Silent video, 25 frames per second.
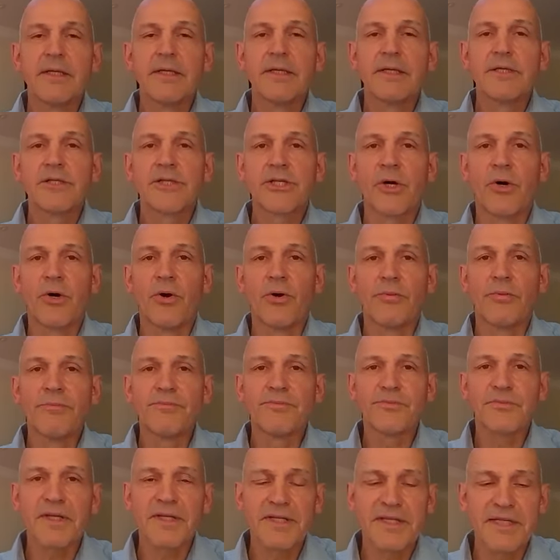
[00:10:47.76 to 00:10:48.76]
So
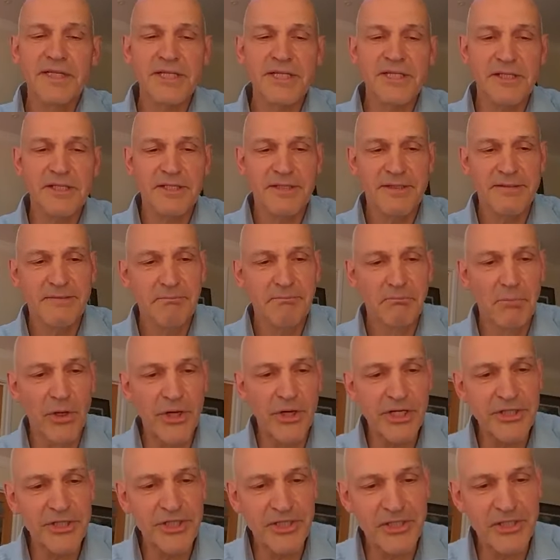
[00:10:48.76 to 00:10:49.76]
this
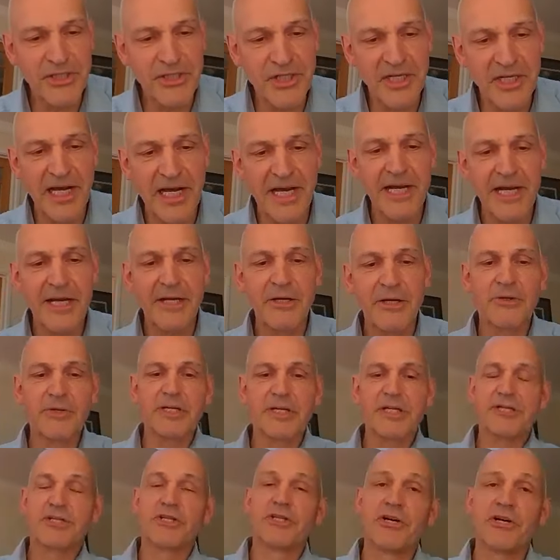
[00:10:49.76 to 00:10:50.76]
Morrison scenario
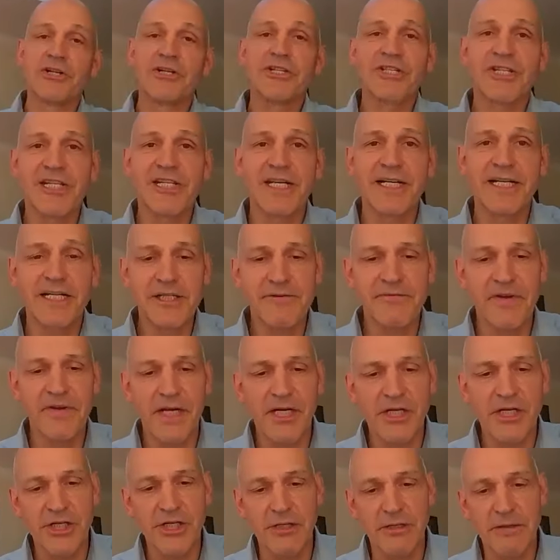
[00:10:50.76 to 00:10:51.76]
is not science
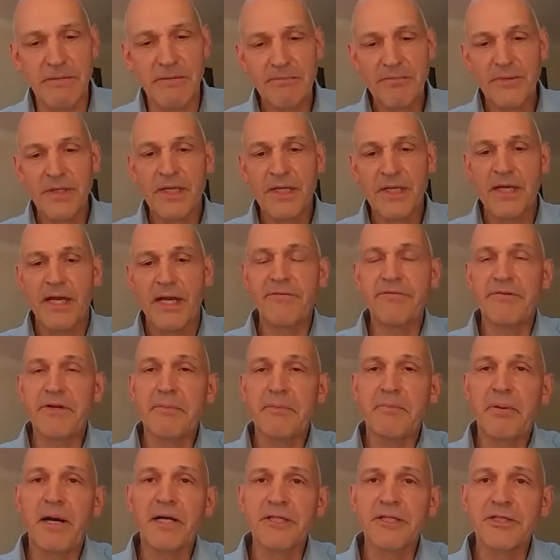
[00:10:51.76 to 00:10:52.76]
fiction. Every
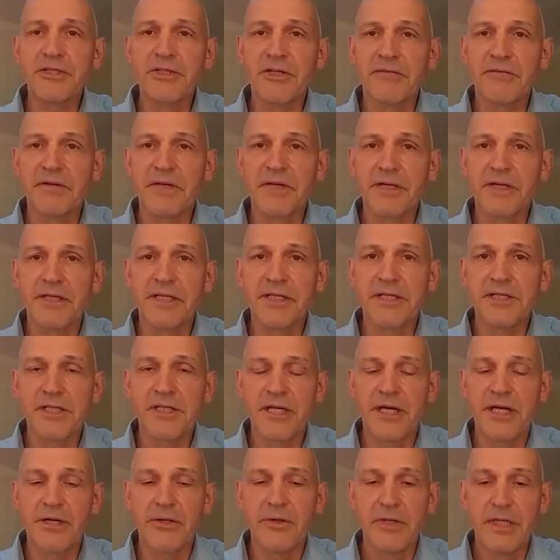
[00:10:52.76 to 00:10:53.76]
part of it is
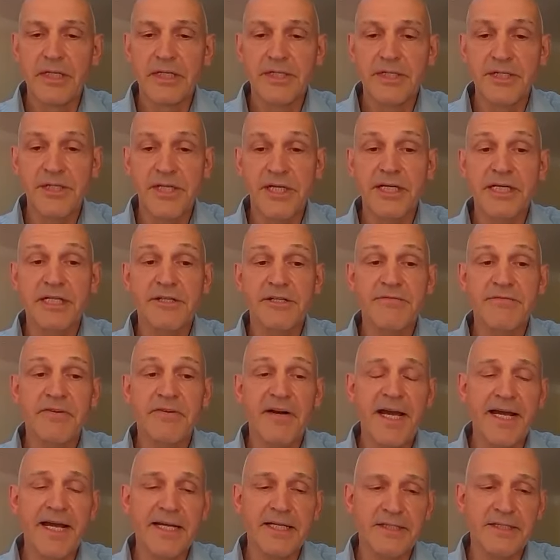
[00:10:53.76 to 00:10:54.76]
now science
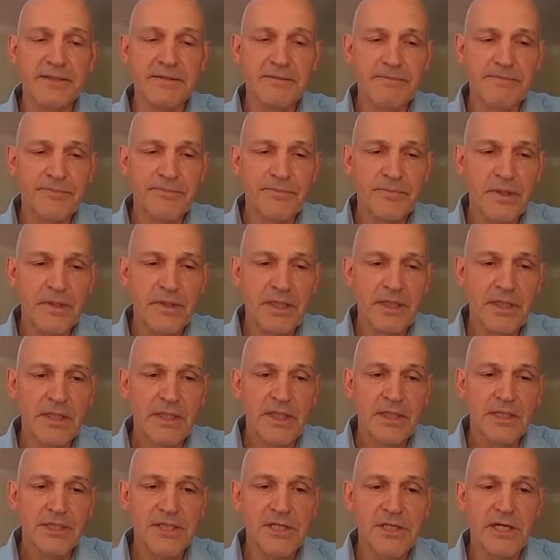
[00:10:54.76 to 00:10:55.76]
fact.
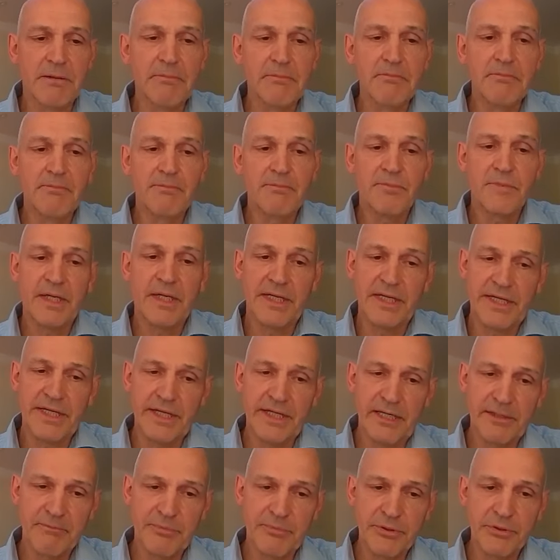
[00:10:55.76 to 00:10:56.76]
Some at
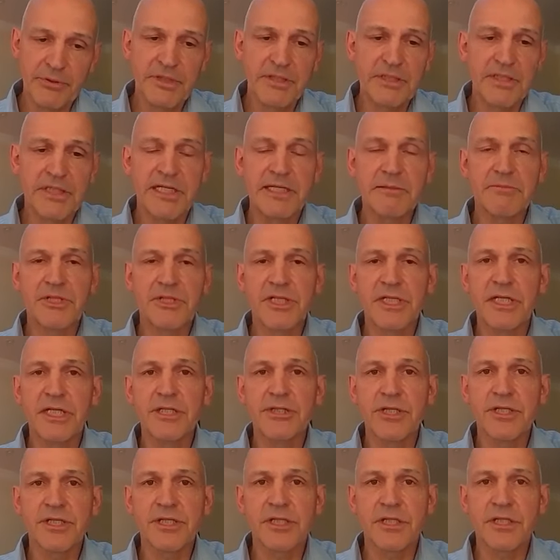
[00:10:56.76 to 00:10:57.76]
early prototype
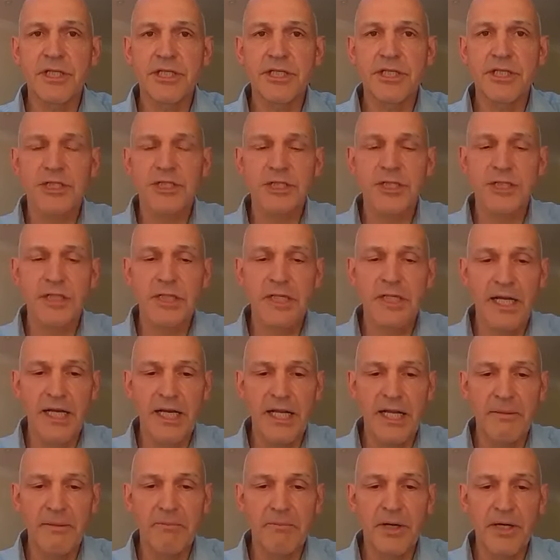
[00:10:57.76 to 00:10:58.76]
stages, such as the
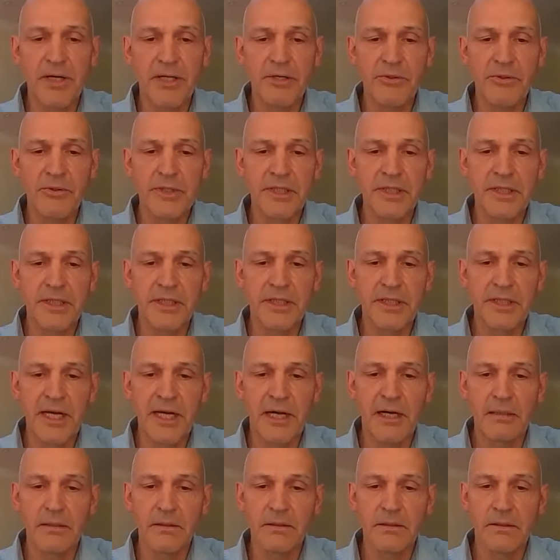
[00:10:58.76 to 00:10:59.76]
DNA barcoding and the
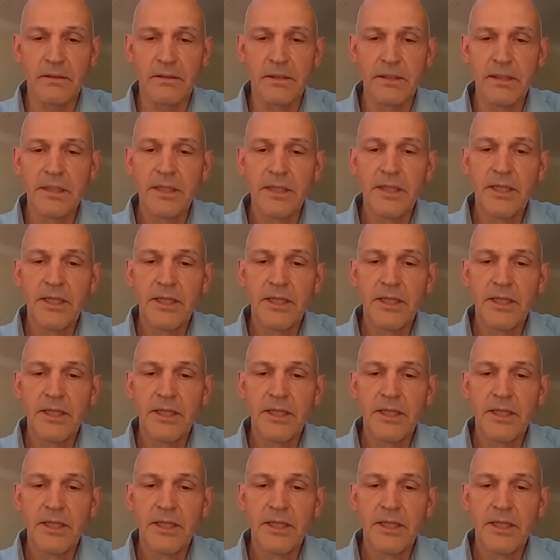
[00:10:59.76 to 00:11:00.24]
algal